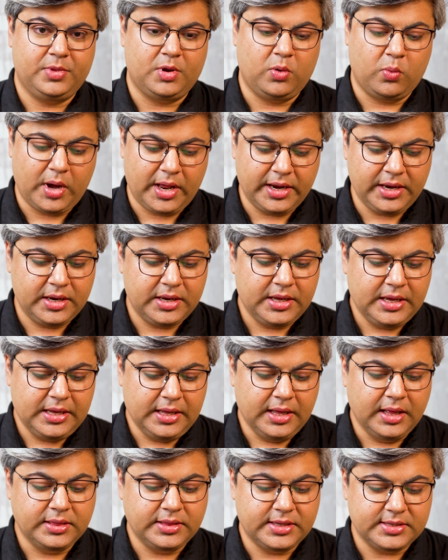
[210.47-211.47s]
One,
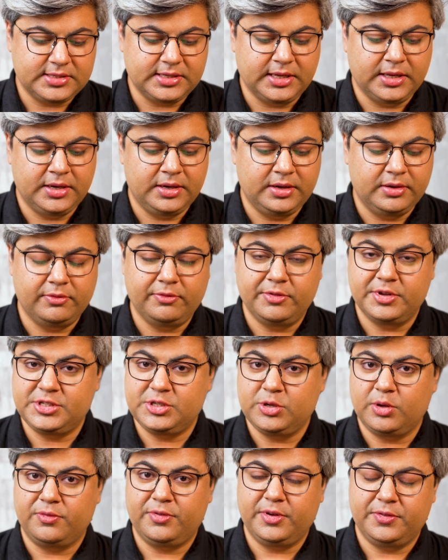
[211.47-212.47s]
the Sun is
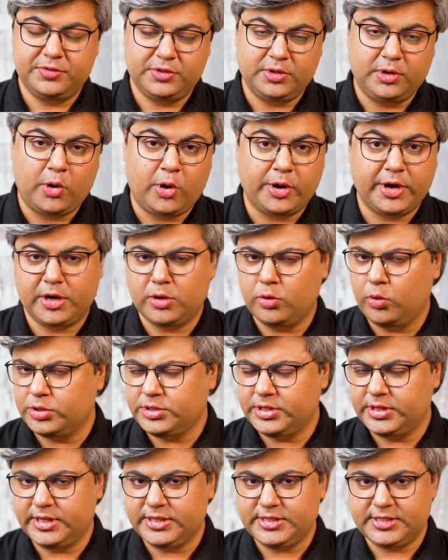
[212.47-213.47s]
your 5th lord, it
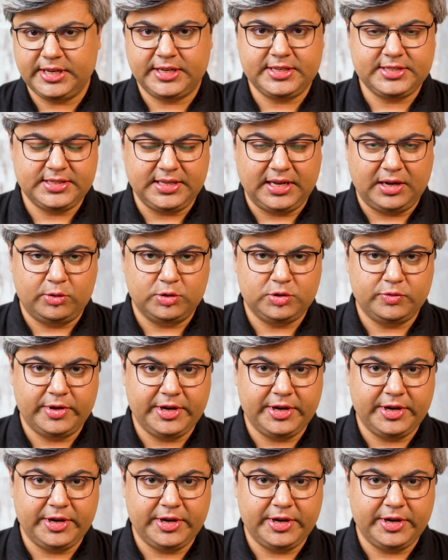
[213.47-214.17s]
goes in the 6th house.